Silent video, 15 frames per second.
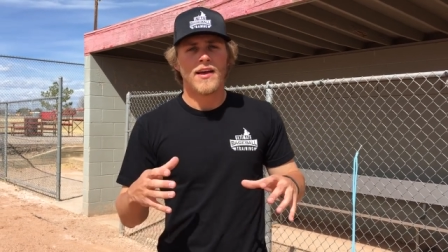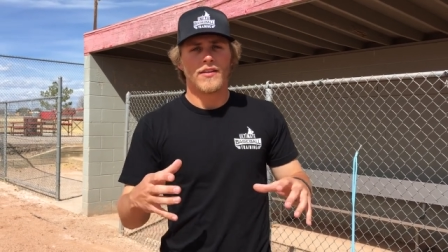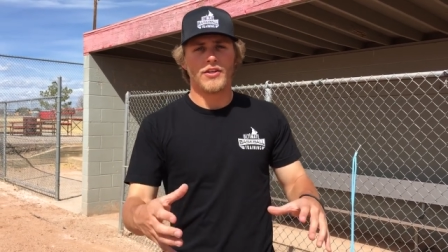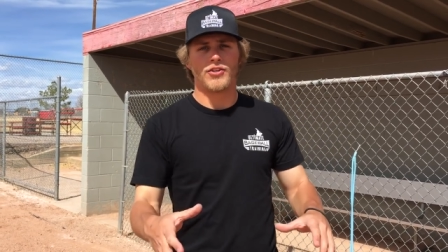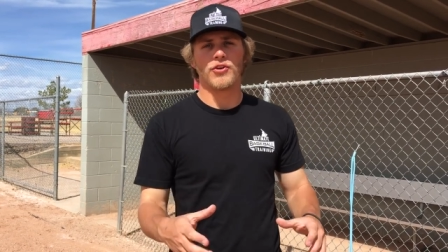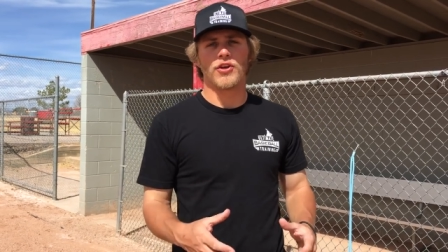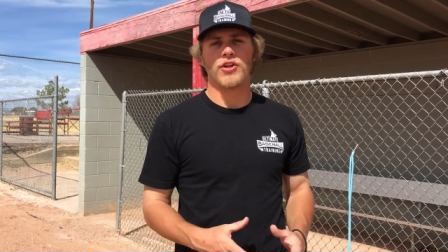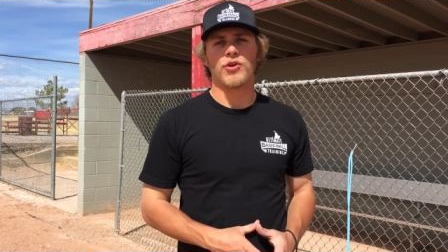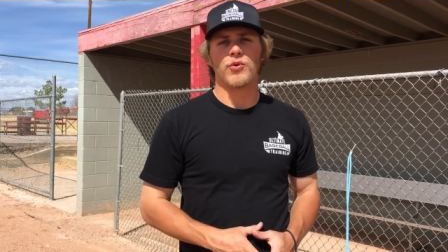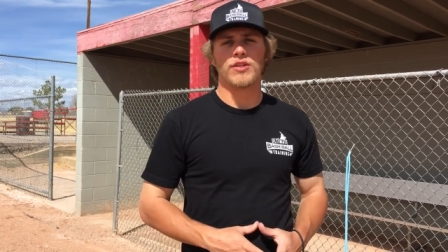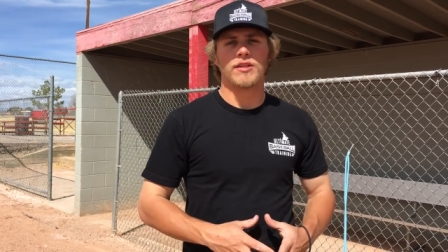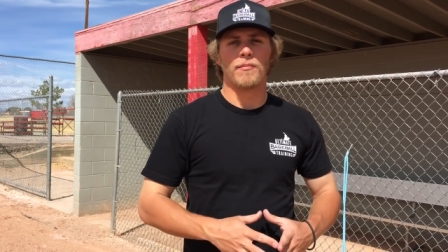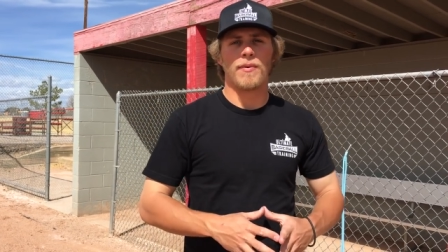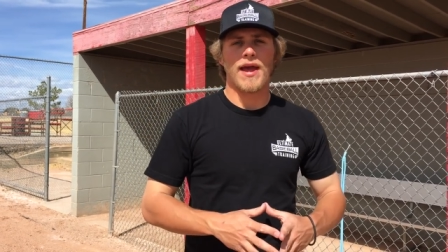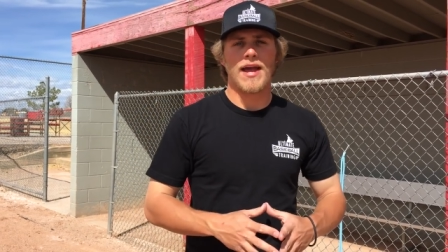that you can do
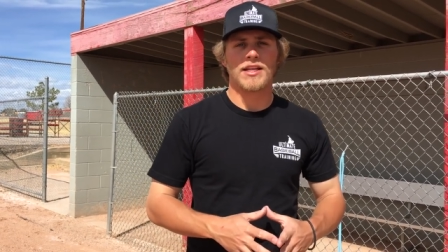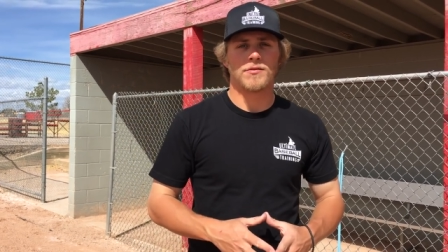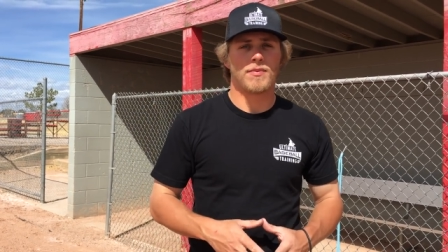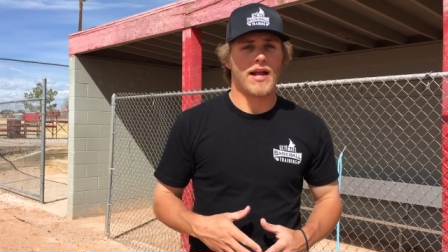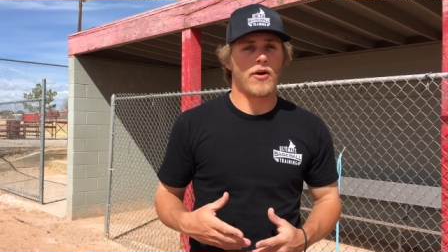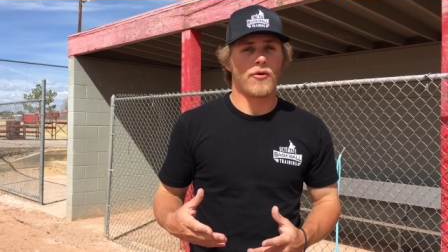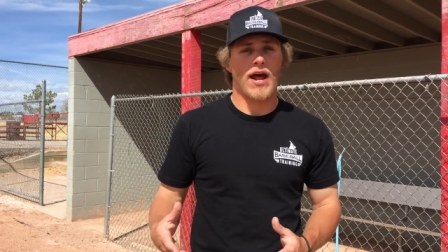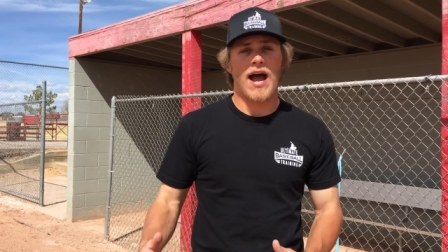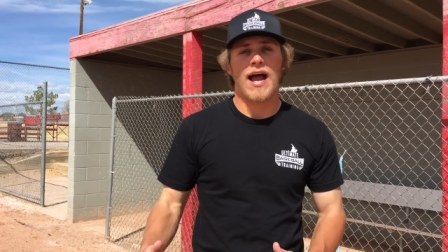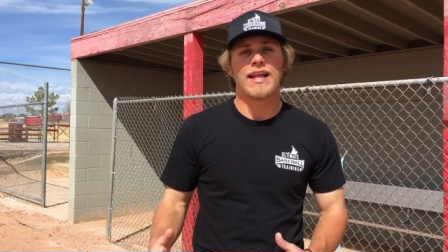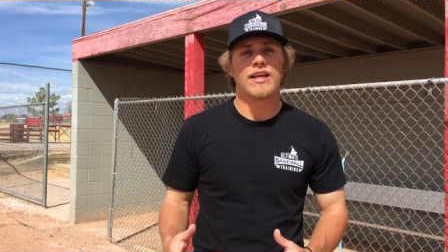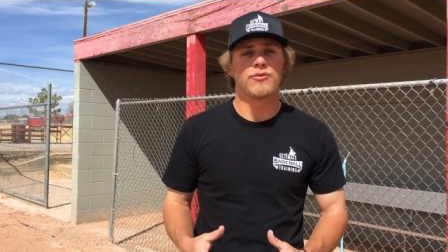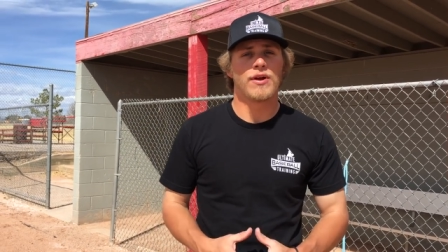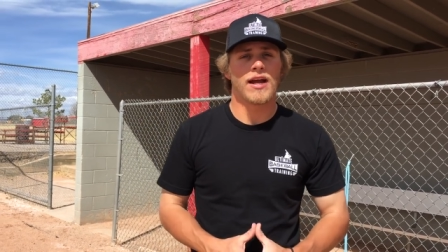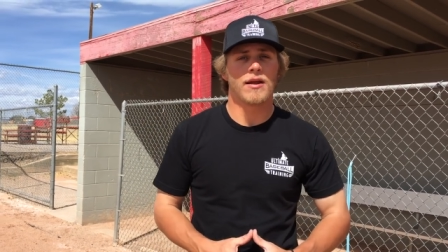with the bands, but I would
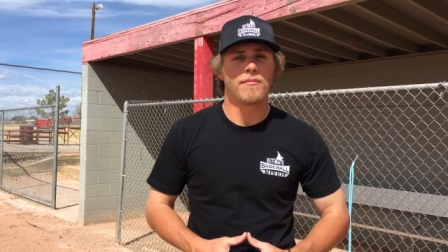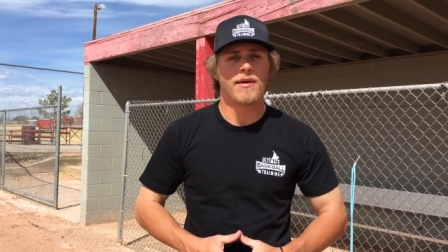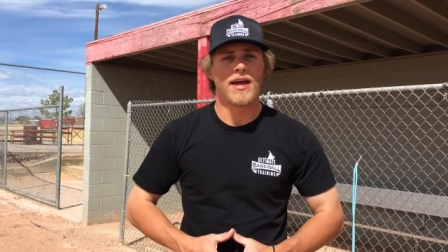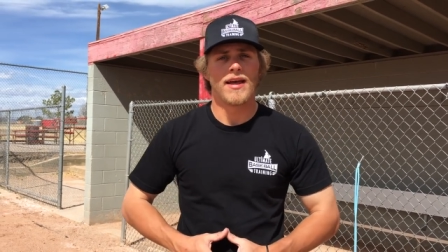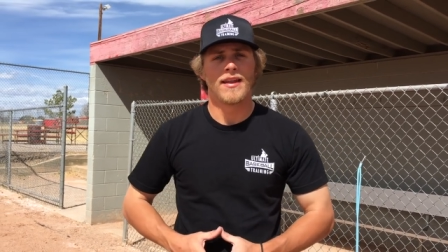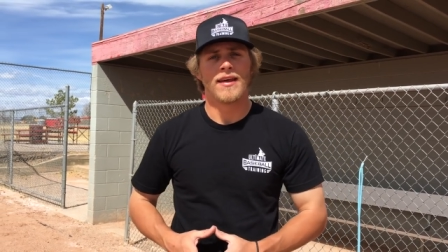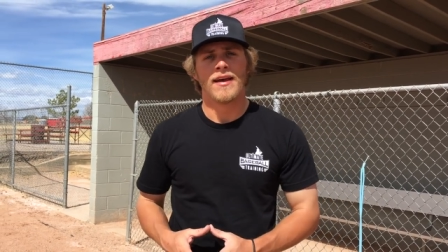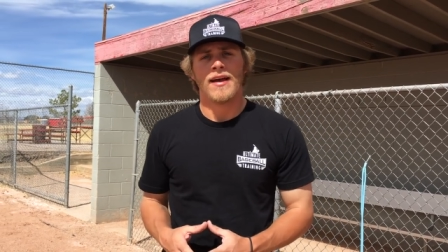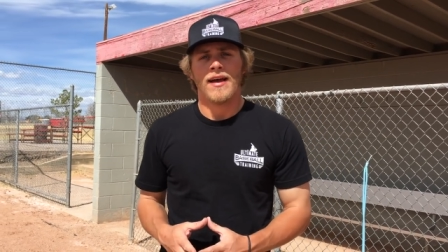highly recommend